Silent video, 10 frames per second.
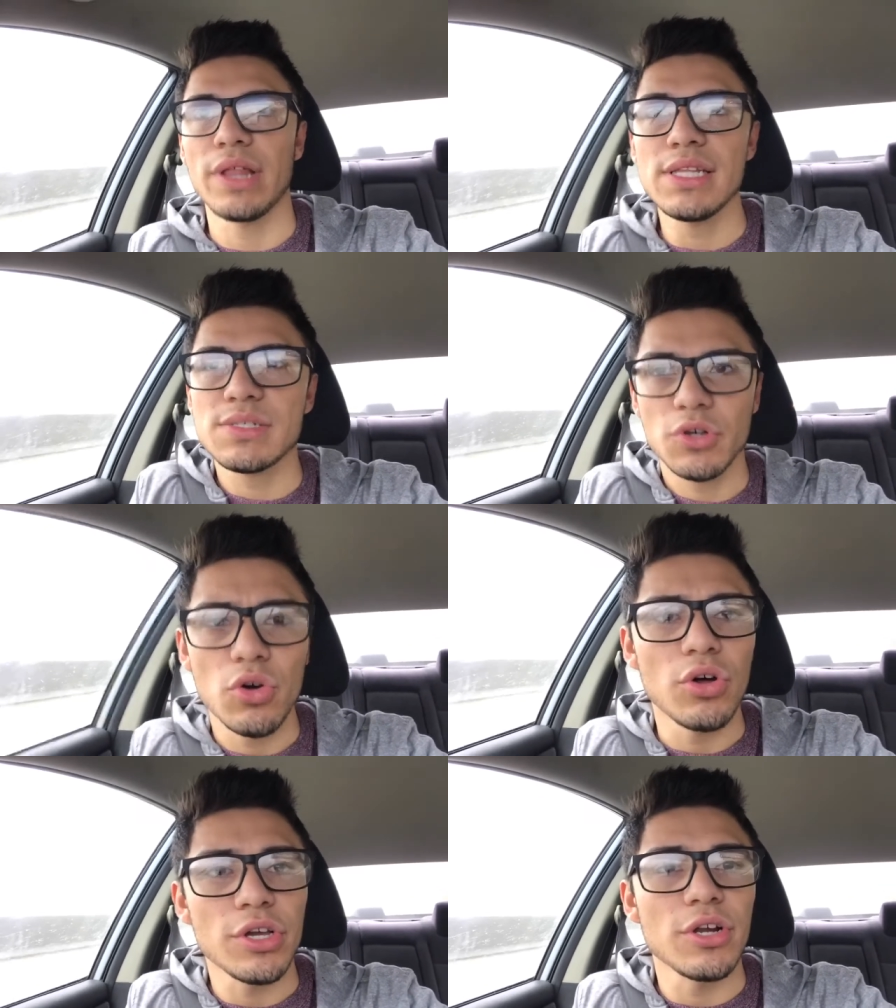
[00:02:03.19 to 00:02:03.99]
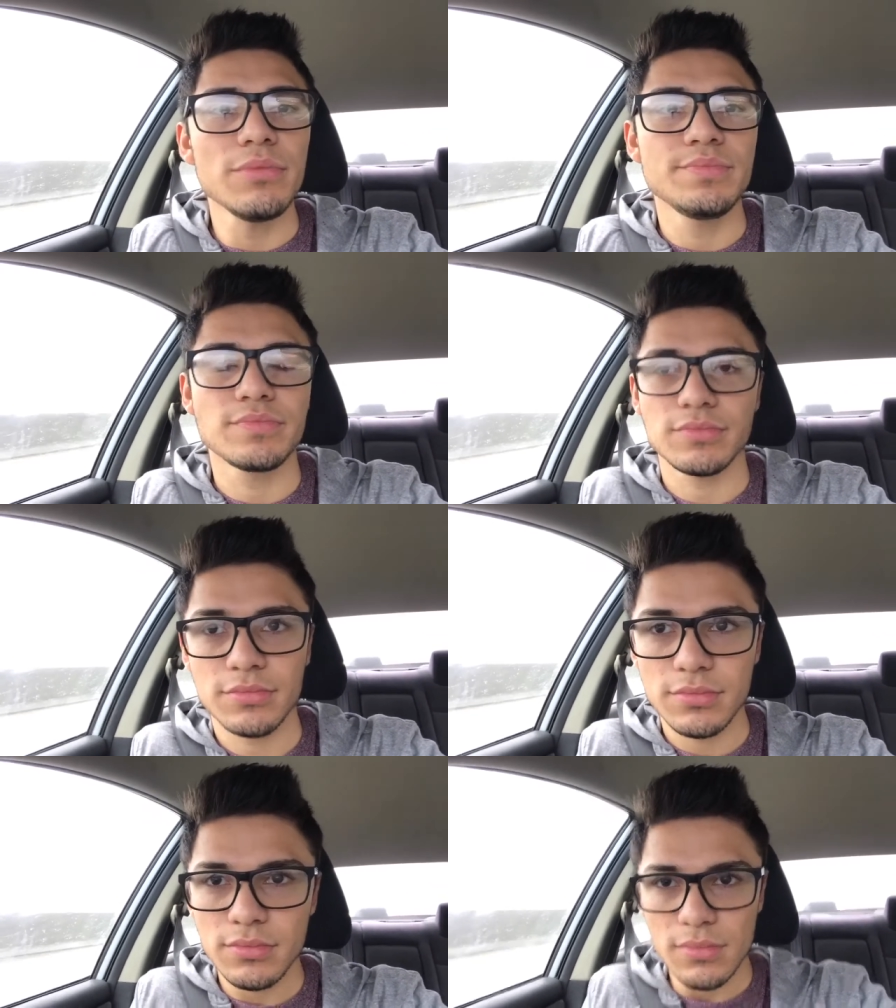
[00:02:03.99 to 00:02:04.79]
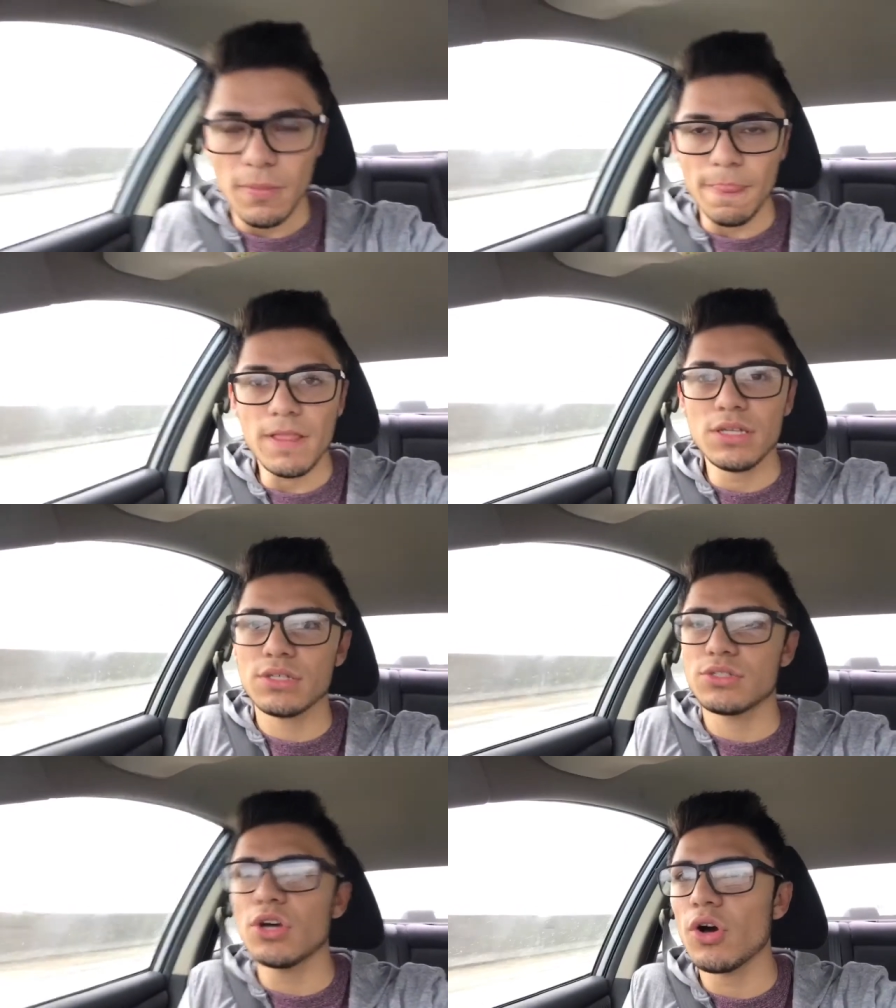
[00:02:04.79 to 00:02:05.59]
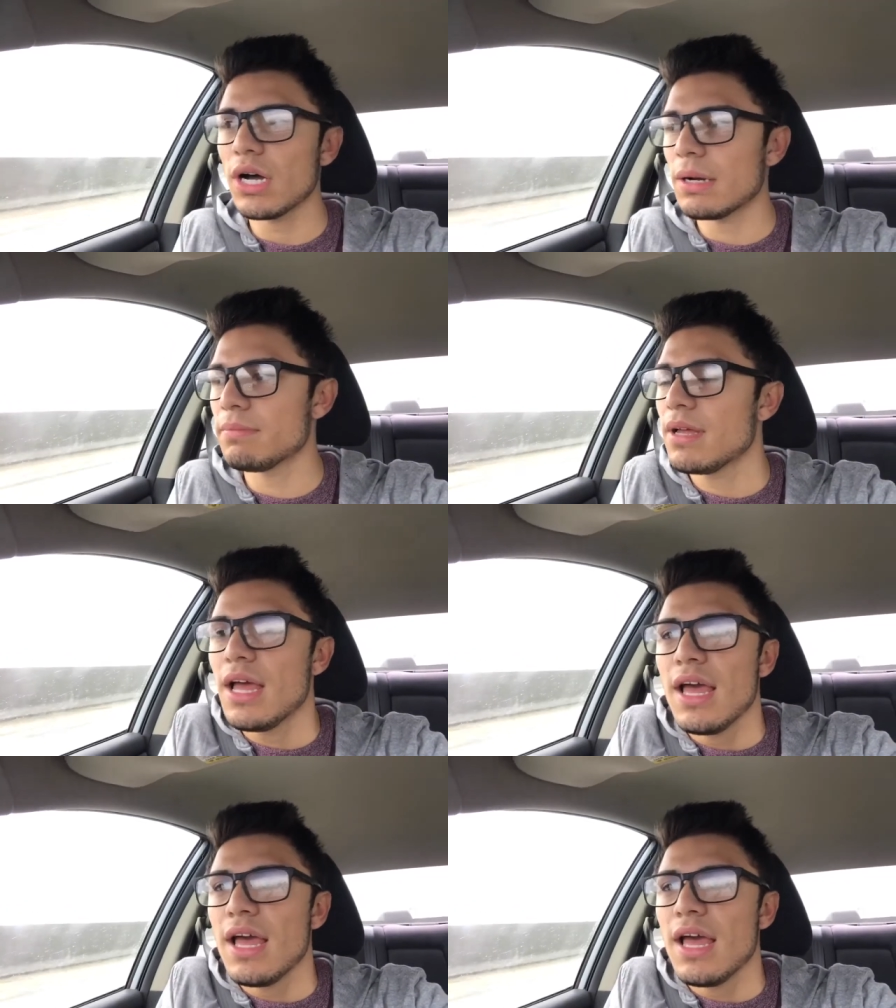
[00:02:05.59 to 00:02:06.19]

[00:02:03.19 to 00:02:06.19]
that's cool, you know. So um,